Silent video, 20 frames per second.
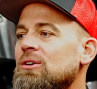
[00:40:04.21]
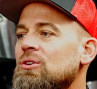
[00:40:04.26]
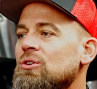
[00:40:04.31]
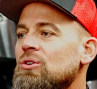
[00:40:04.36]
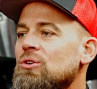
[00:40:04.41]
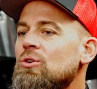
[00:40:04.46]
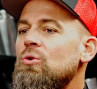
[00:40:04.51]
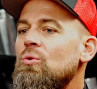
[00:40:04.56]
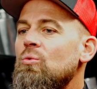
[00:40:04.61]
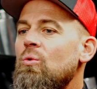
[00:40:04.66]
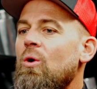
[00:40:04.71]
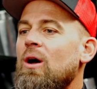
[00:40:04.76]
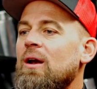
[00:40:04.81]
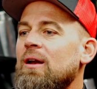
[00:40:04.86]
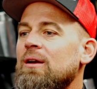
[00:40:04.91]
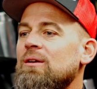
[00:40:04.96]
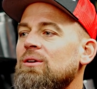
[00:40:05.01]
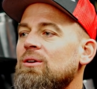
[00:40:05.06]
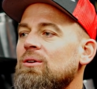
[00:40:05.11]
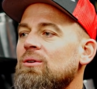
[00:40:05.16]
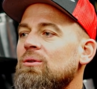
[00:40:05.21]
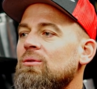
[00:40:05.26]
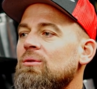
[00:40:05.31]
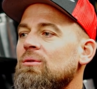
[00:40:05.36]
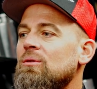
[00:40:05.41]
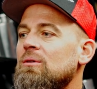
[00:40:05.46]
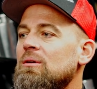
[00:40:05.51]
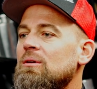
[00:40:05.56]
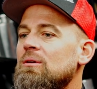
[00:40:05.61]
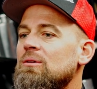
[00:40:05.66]
You want
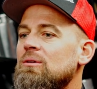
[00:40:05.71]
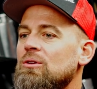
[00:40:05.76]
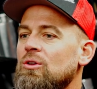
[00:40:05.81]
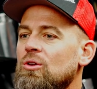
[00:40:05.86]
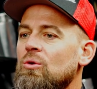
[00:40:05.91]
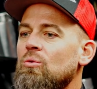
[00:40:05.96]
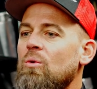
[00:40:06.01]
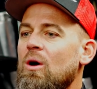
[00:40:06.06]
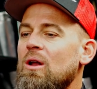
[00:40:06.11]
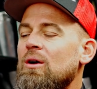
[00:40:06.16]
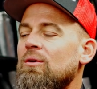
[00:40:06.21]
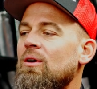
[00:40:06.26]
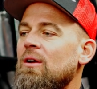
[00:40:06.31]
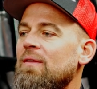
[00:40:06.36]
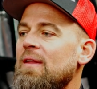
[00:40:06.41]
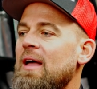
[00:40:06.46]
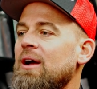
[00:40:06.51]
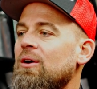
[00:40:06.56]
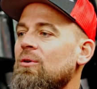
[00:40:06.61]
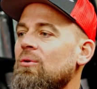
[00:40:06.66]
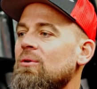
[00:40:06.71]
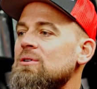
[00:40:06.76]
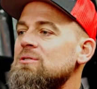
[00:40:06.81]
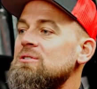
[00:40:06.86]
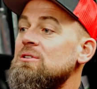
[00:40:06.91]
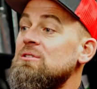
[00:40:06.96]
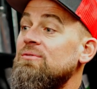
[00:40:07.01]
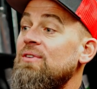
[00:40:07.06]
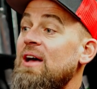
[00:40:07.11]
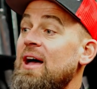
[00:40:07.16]
to run that
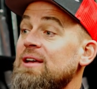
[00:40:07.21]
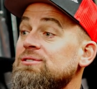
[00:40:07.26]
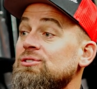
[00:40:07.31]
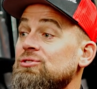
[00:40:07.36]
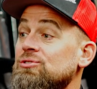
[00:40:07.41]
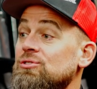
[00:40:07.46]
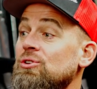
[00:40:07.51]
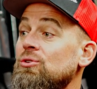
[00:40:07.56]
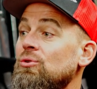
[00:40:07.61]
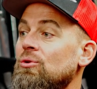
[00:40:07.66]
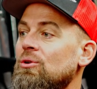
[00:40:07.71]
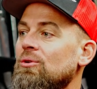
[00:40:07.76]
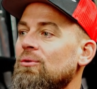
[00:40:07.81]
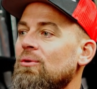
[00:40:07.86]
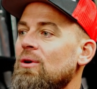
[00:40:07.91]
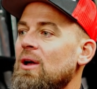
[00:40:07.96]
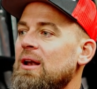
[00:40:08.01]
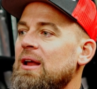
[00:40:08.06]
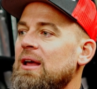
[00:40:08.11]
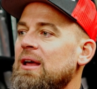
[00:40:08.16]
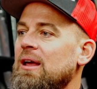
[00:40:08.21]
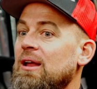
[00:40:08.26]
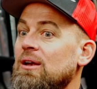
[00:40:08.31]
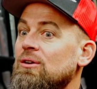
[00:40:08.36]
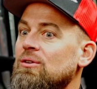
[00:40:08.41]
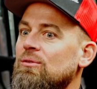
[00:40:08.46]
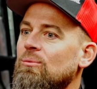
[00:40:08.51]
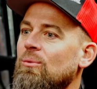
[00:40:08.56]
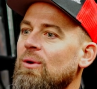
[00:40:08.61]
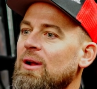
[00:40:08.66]
course as fast as you can run it,
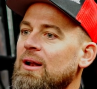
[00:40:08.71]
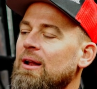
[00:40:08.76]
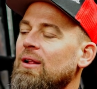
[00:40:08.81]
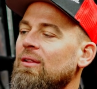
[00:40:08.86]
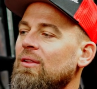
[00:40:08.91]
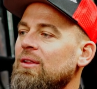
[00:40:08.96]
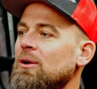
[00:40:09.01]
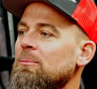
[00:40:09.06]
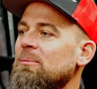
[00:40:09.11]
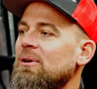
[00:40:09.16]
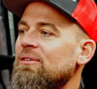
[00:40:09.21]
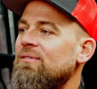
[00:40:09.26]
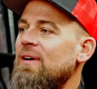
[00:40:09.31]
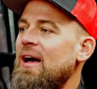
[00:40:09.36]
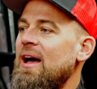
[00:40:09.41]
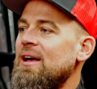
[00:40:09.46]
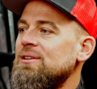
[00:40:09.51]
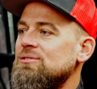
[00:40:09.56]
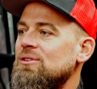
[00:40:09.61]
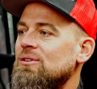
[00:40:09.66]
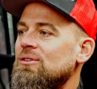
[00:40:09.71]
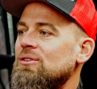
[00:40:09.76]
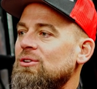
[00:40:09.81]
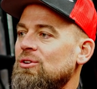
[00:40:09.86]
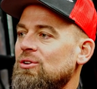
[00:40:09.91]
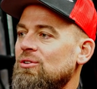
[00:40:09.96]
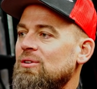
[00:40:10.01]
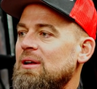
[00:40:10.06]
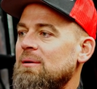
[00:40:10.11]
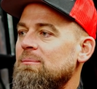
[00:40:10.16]
and run it a little bit faster
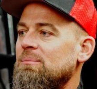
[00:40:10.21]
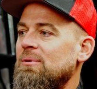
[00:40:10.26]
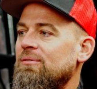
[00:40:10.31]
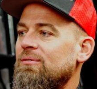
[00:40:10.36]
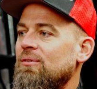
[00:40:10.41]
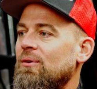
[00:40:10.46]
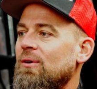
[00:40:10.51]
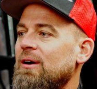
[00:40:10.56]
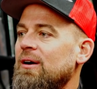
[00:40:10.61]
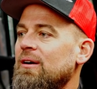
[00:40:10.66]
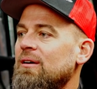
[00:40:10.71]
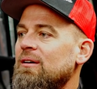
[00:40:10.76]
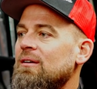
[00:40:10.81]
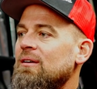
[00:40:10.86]
than you did before.